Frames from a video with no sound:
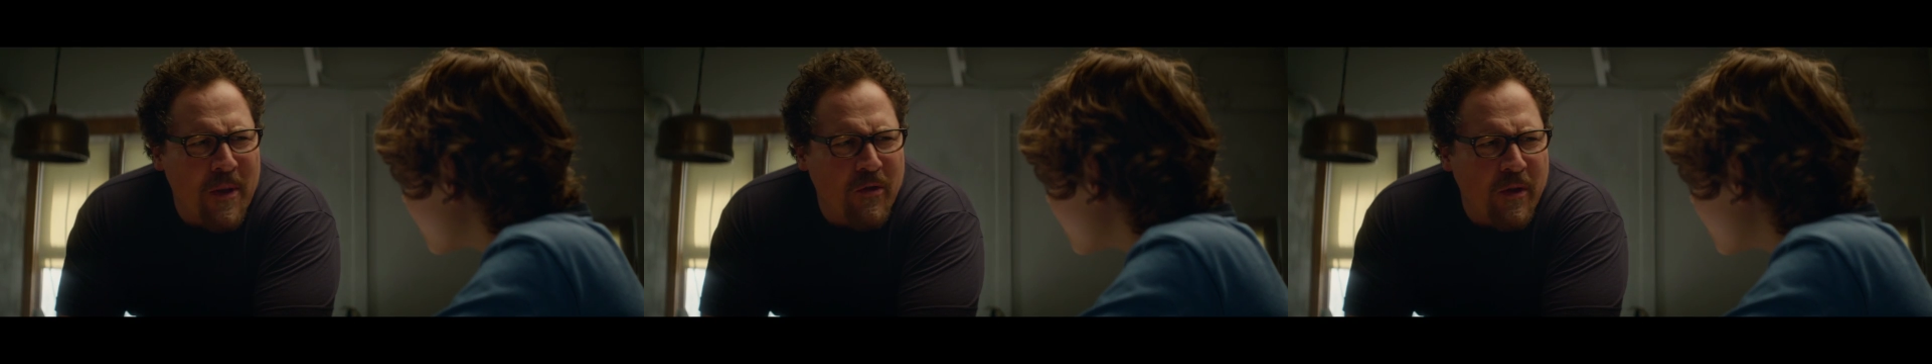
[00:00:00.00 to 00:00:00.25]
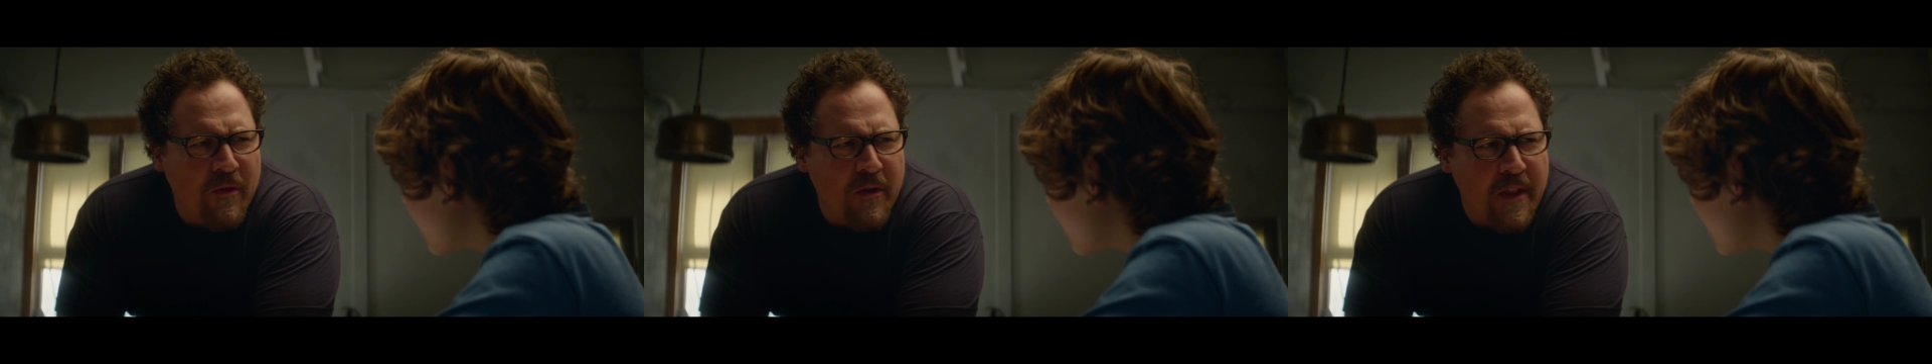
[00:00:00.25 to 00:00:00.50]
not
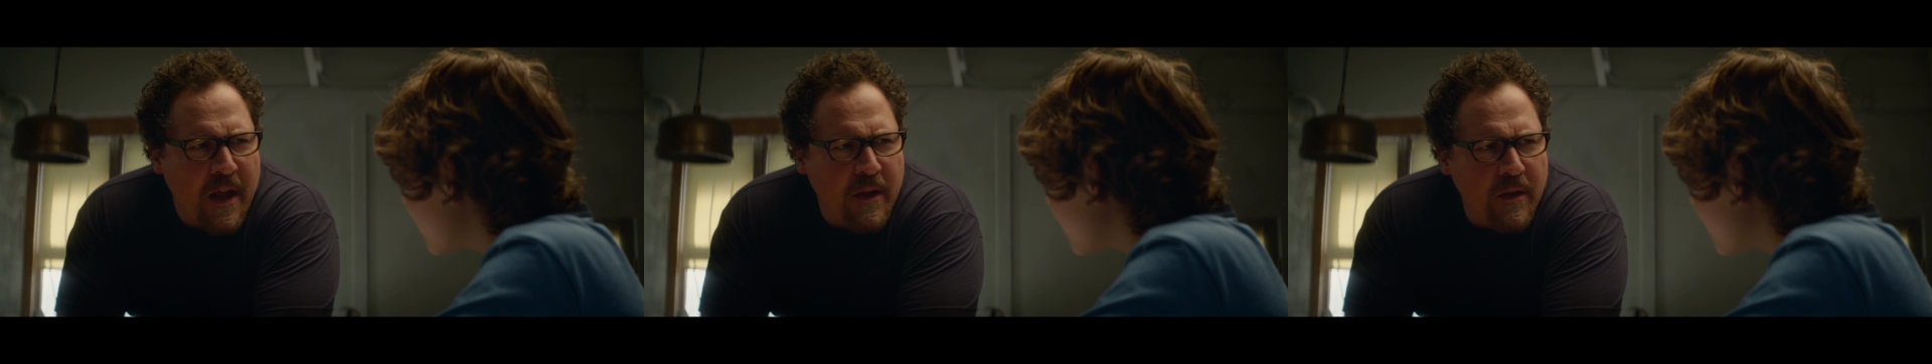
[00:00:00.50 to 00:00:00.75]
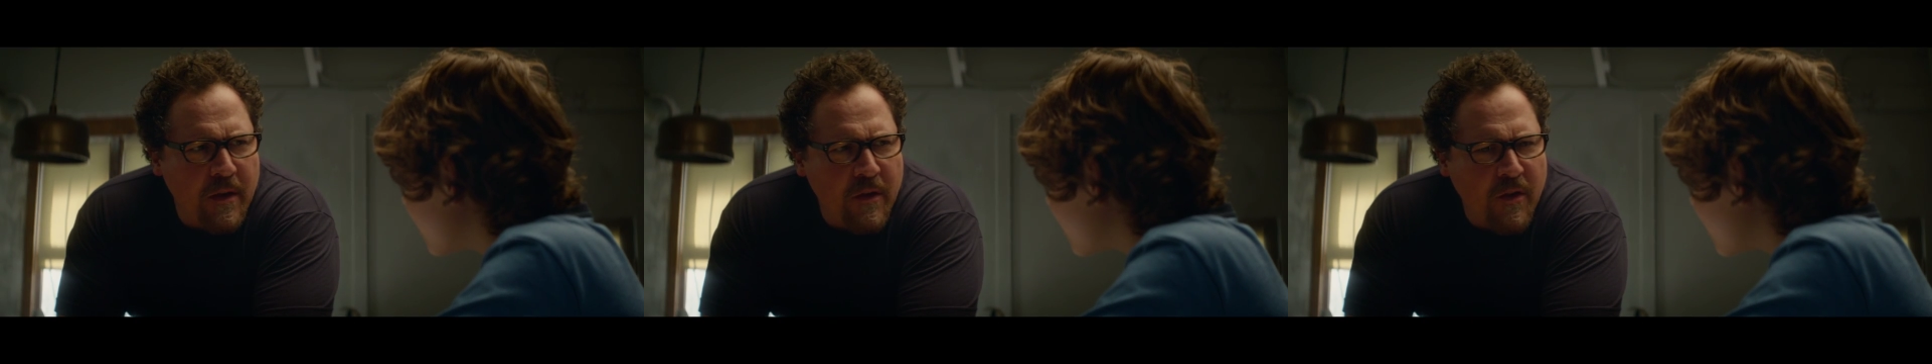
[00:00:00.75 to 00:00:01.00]
doing it for that.
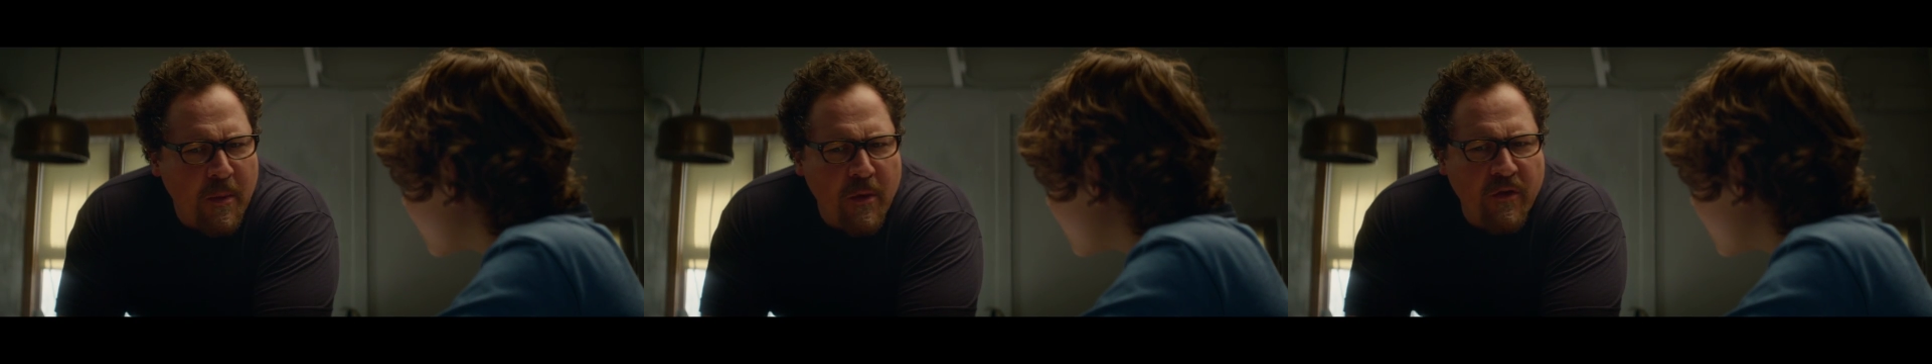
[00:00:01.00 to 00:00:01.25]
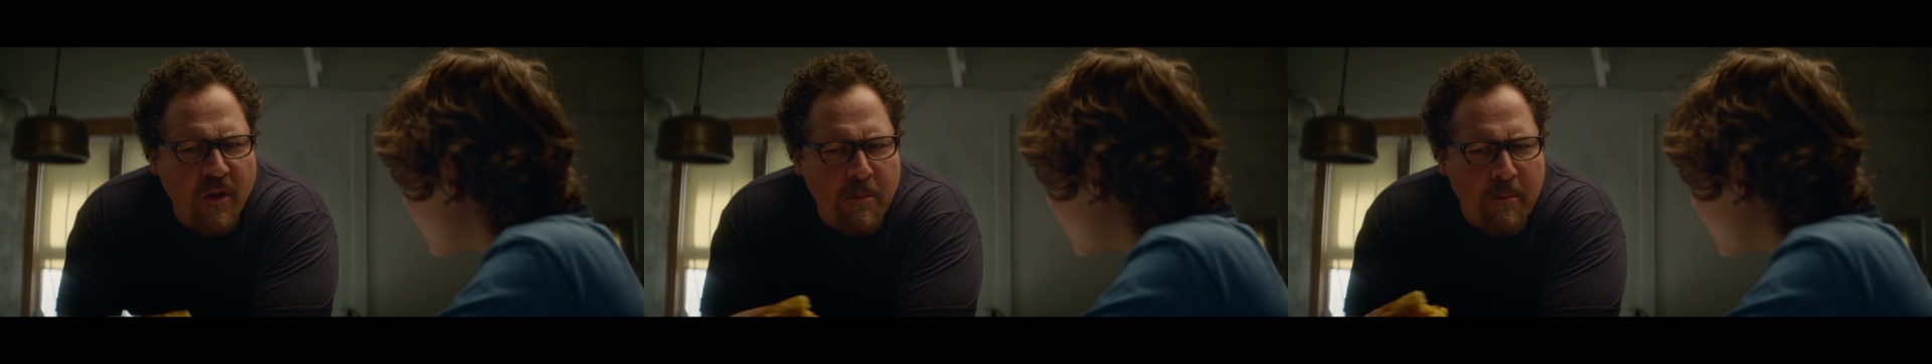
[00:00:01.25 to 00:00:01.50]
Someone wrote
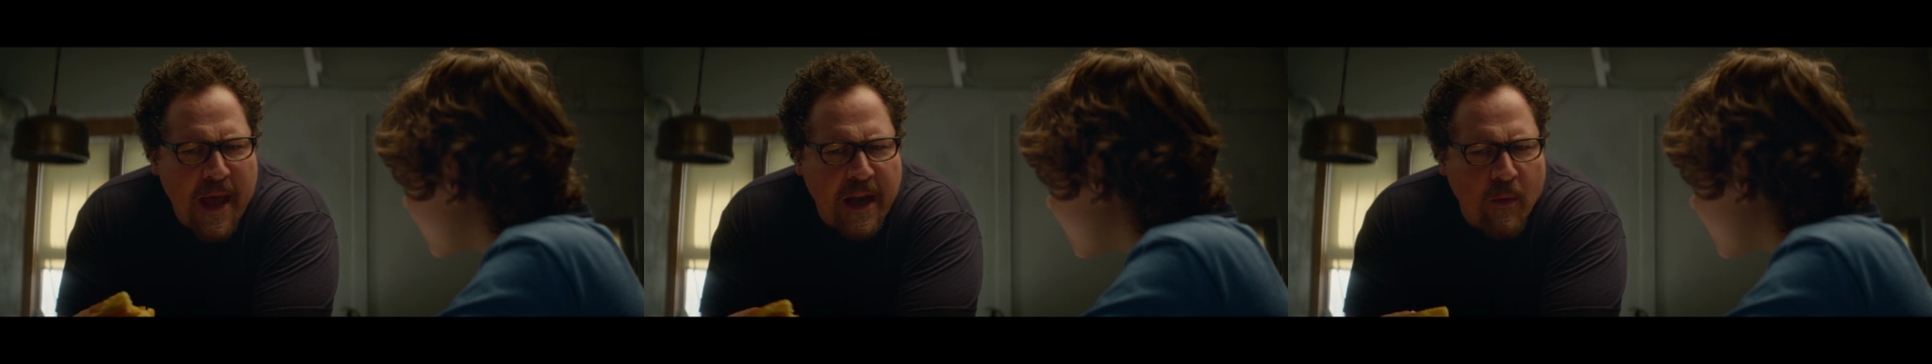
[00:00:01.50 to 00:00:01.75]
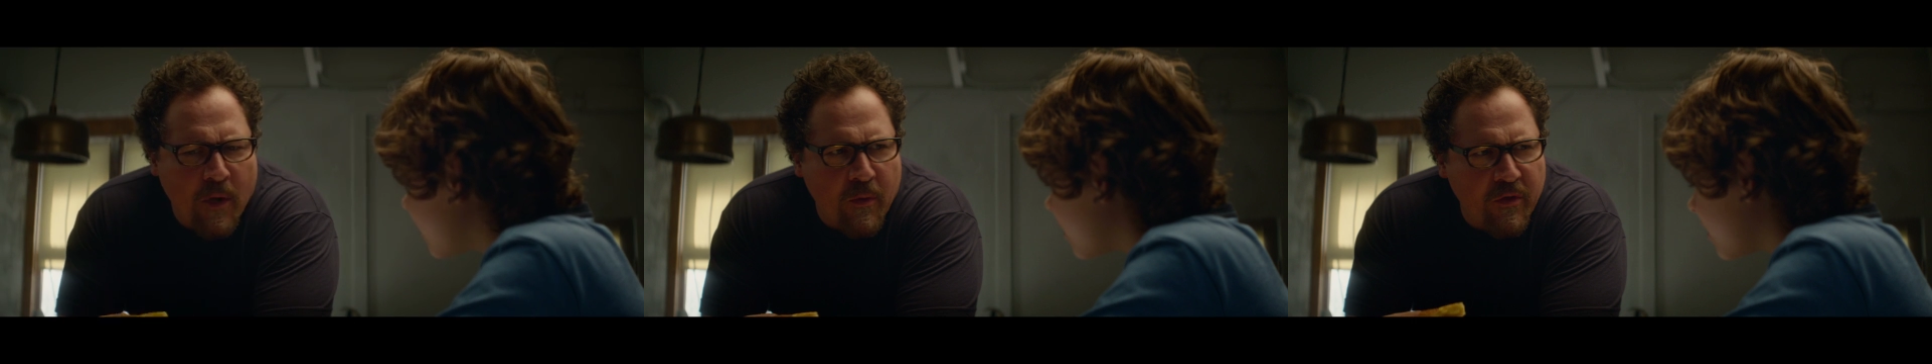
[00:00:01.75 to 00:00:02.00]
something bad.
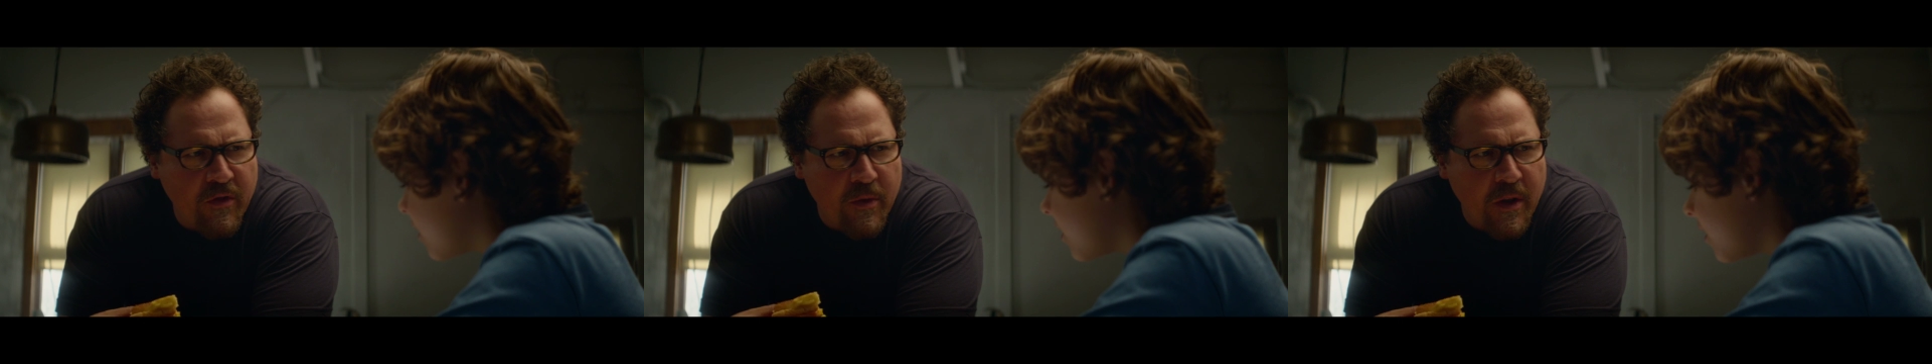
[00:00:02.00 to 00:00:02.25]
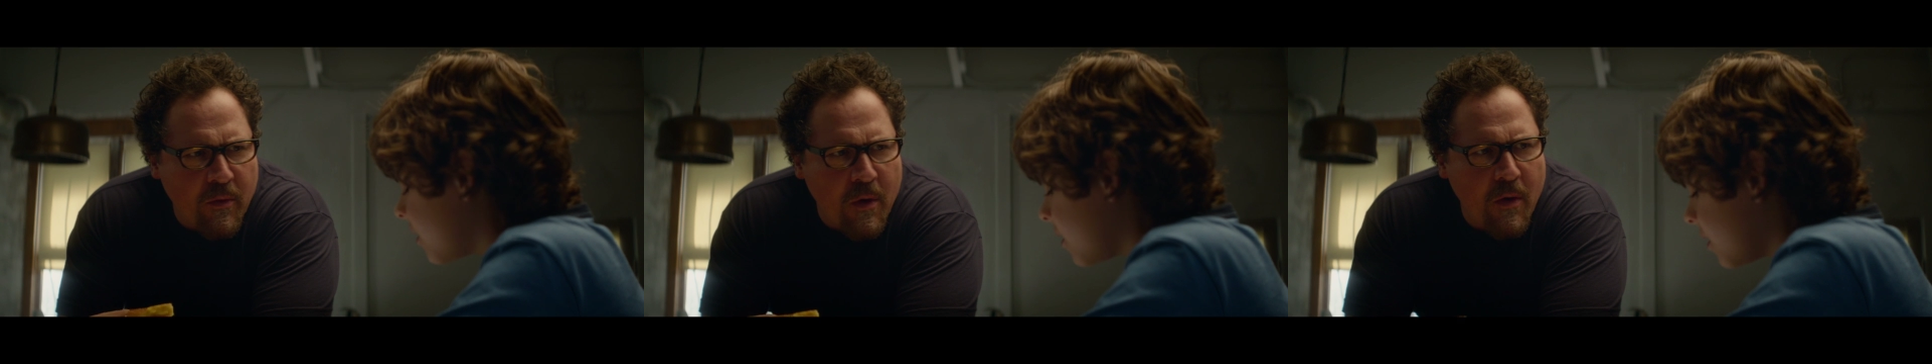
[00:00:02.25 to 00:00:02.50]
I want to see what
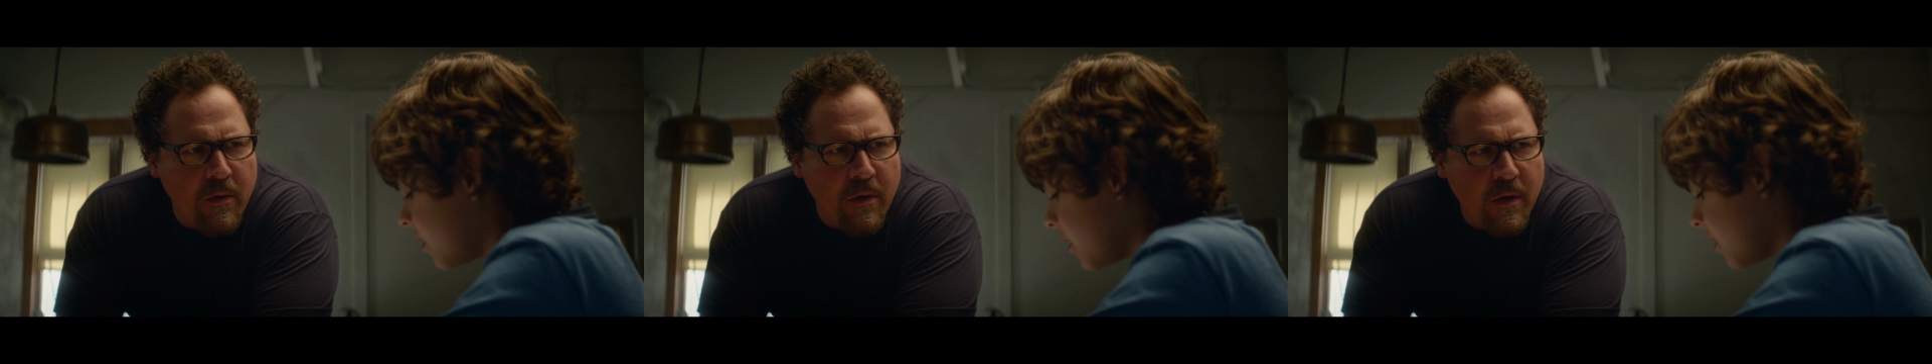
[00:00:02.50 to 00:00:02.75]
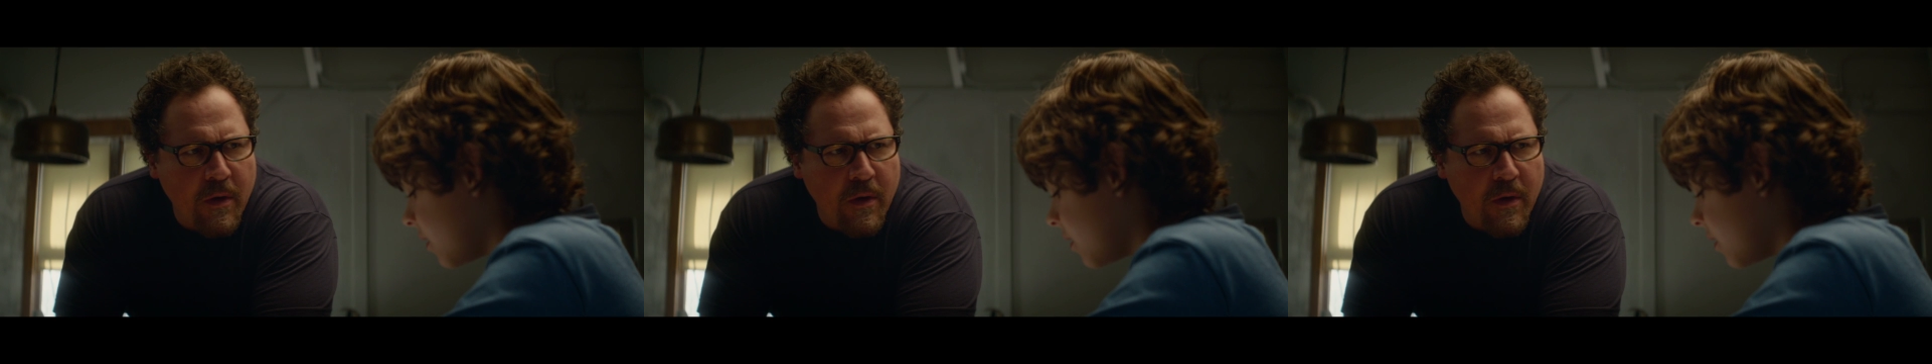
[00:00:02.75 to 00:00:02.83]
they wrote.